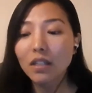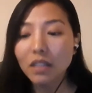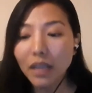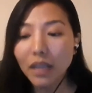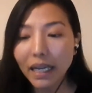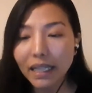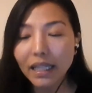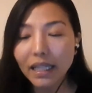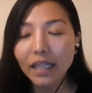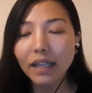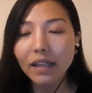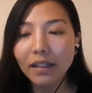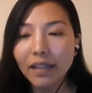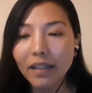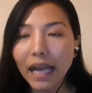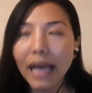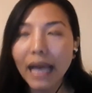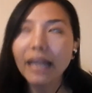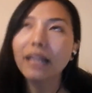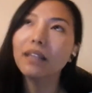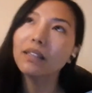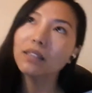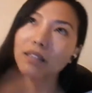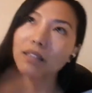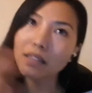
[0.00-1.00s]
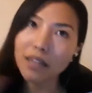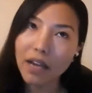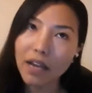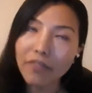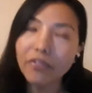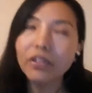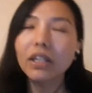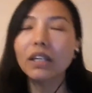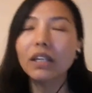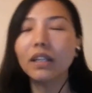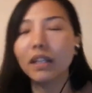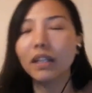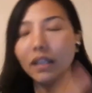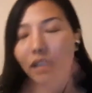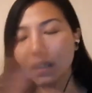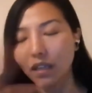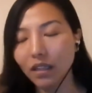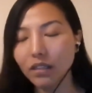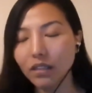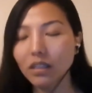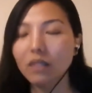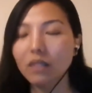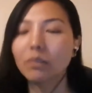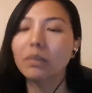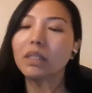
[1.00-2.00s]
So I think that is definitely
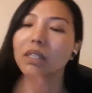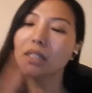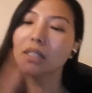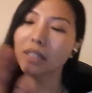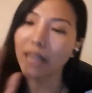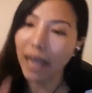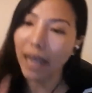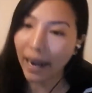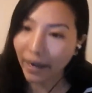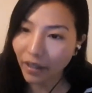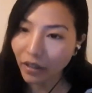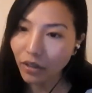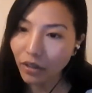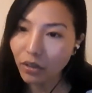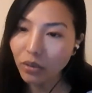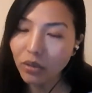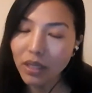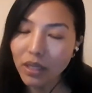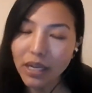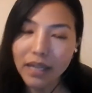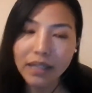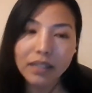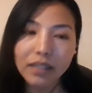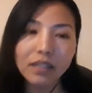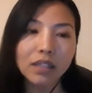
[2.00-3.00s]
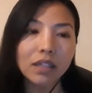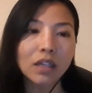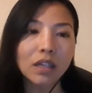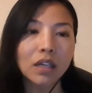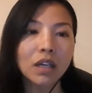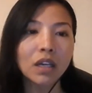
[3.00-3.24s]
customers can do that.